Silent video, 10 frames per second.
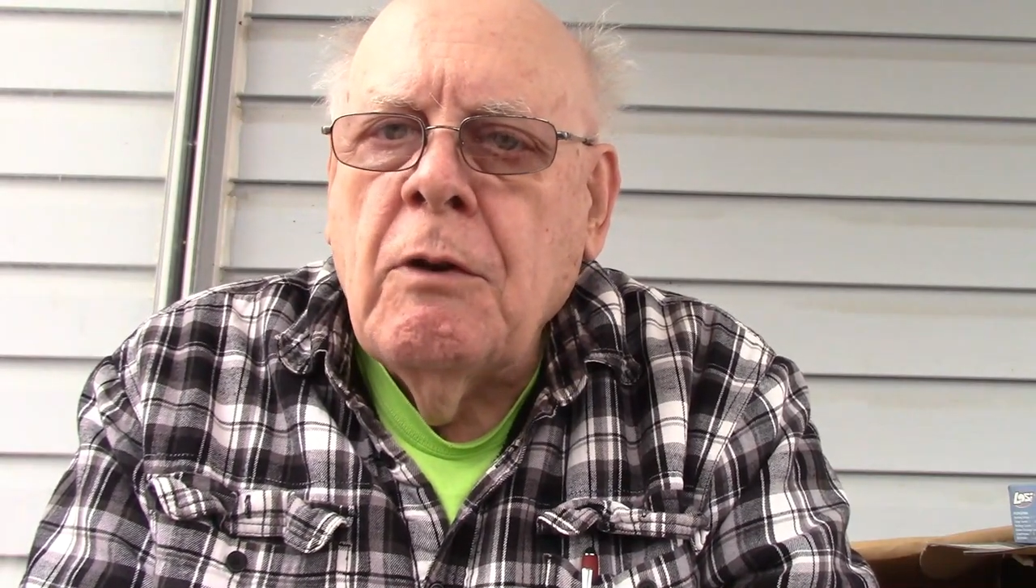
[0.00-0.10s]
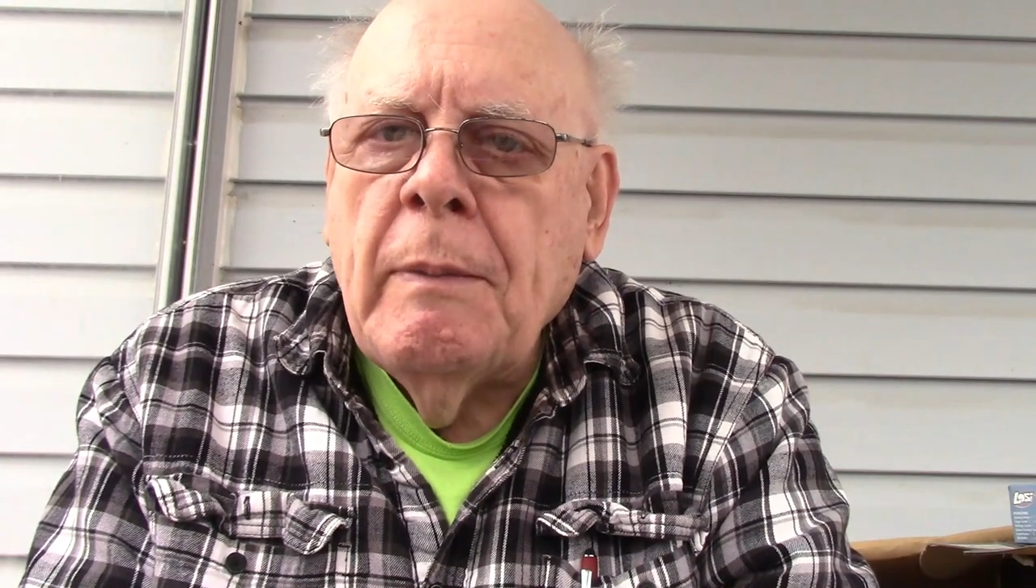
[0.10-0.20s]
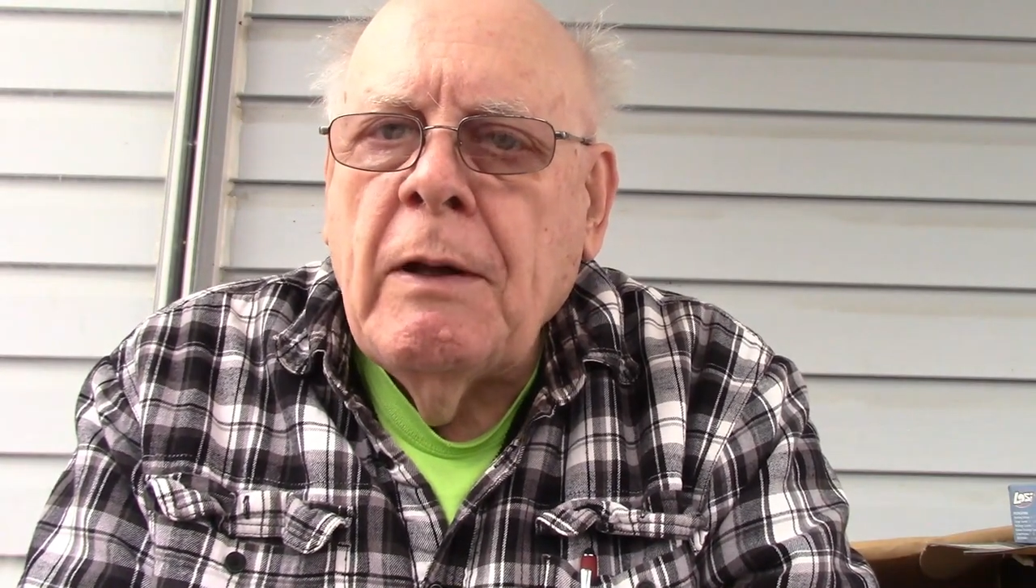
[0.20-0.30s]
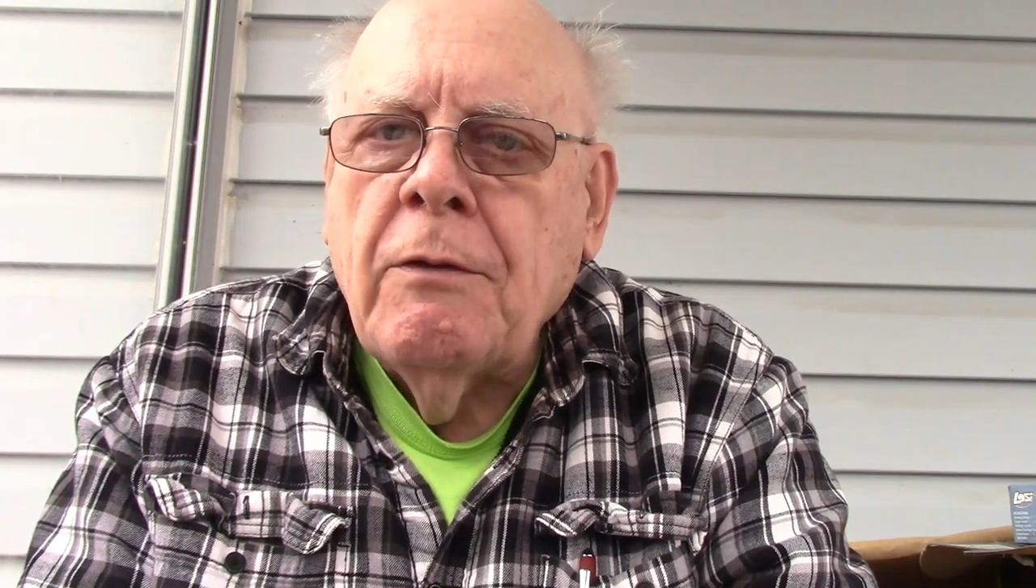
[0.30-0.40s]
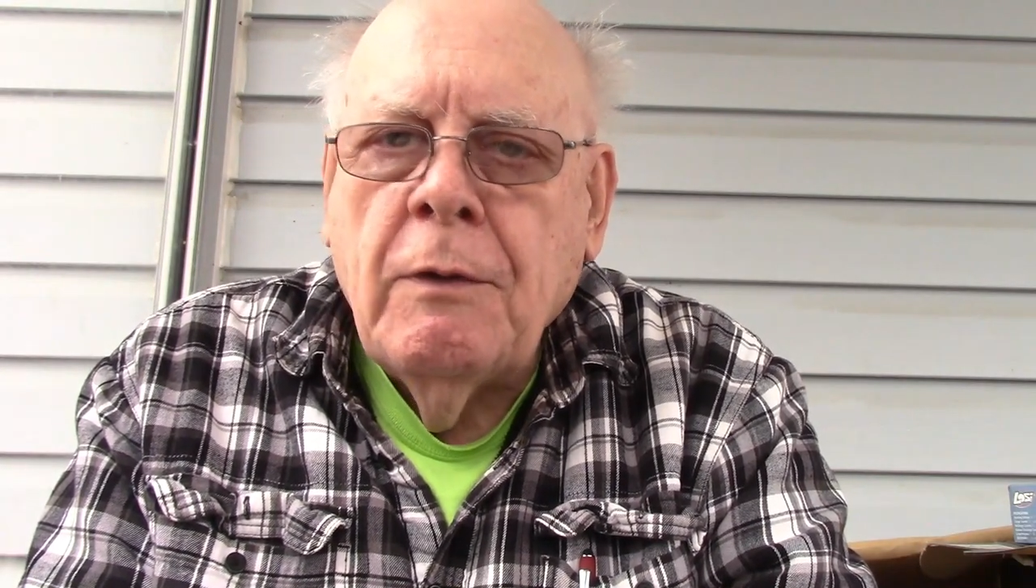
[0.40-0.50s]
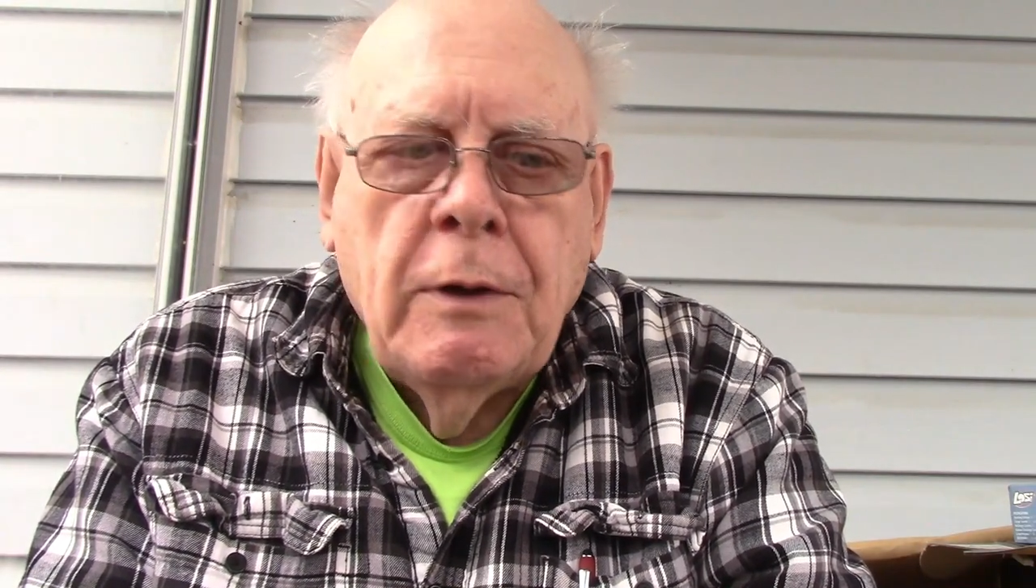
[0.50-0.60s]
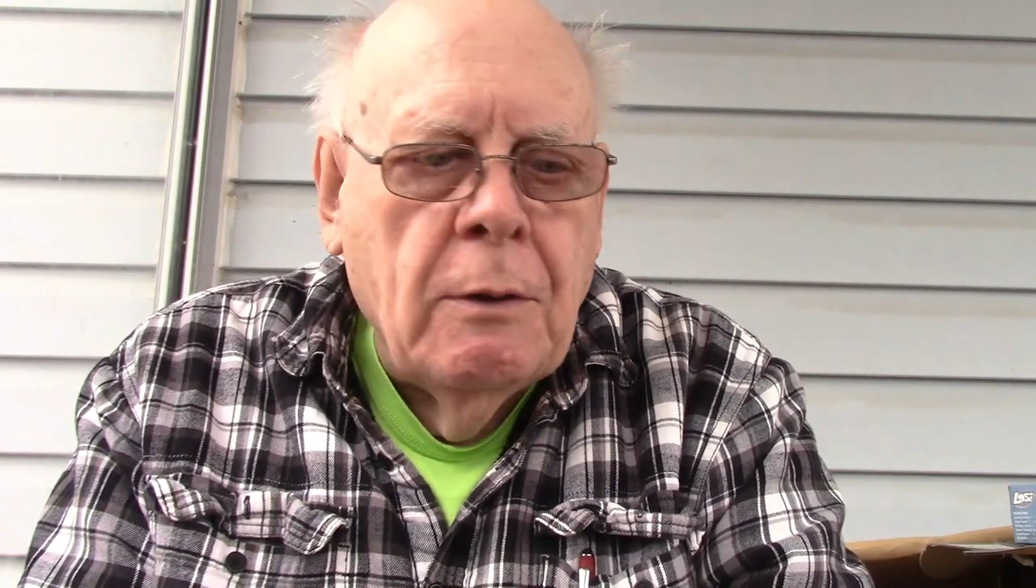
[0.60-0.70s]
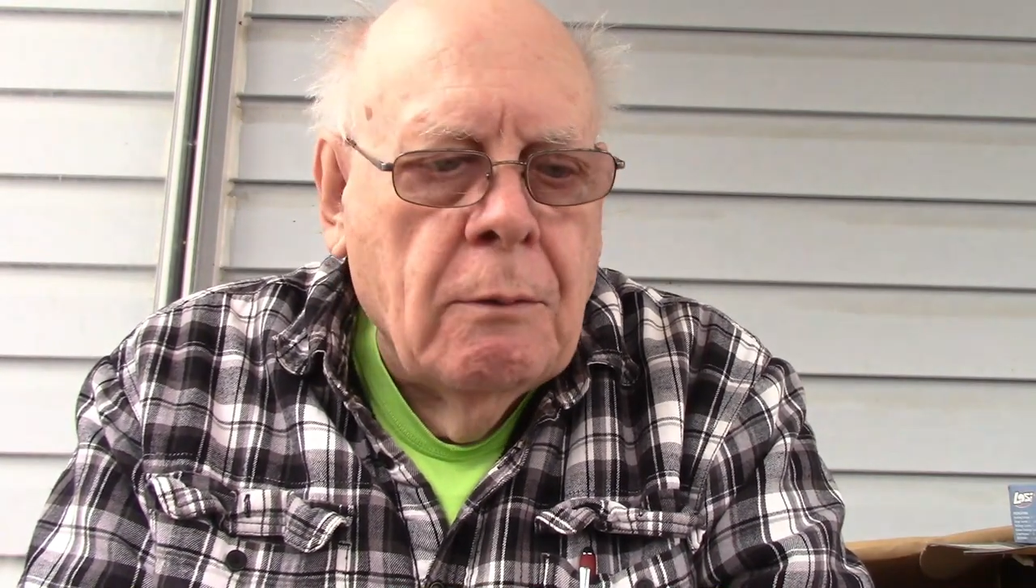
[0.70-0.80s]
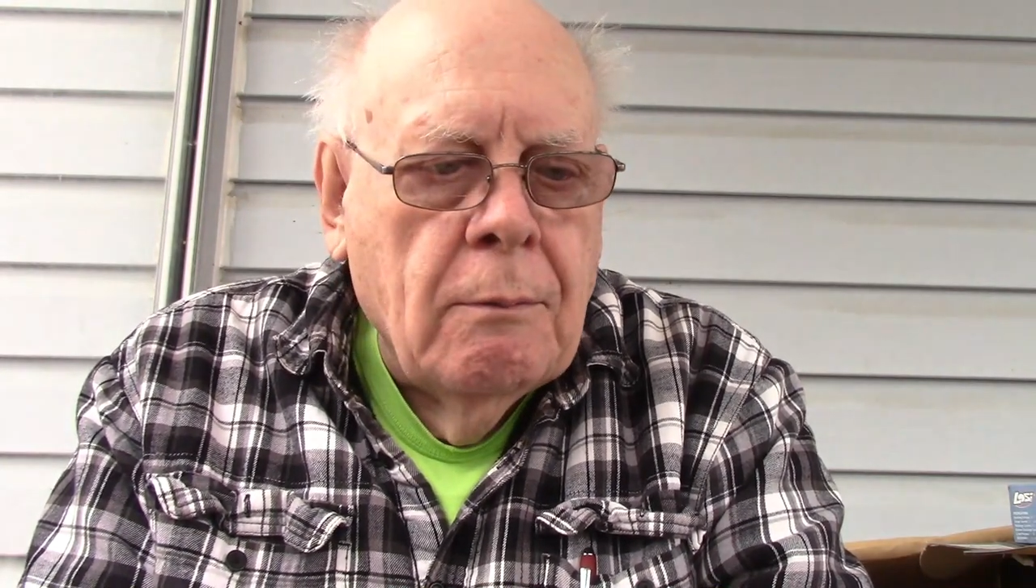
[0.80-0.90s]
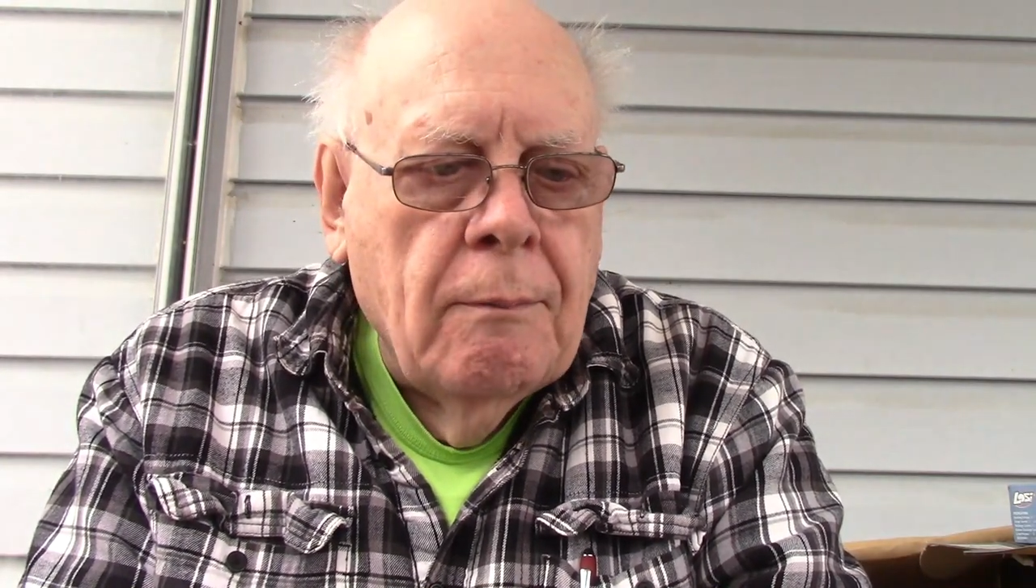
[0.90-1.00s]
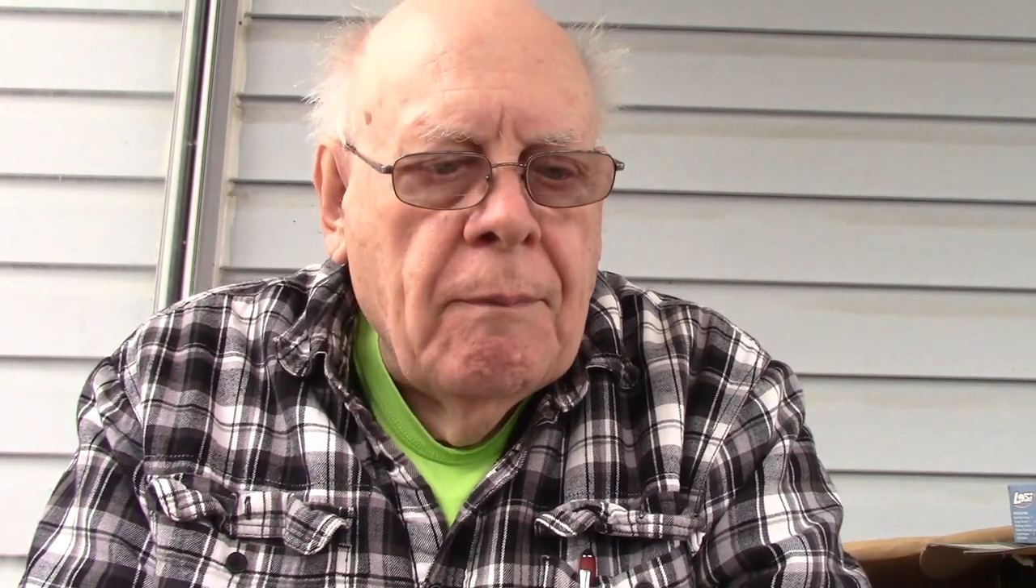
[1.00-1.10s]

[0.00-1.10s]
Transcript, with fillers: the best for you